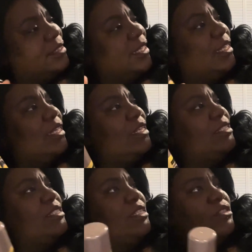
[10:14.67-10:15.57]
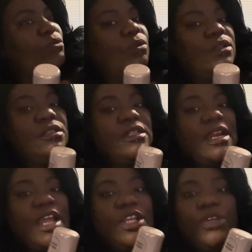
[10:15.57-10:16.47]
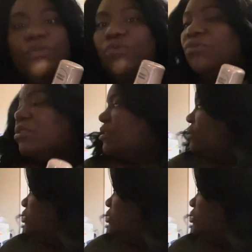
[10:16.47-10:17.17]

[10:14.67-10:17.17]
think it is this one that I use.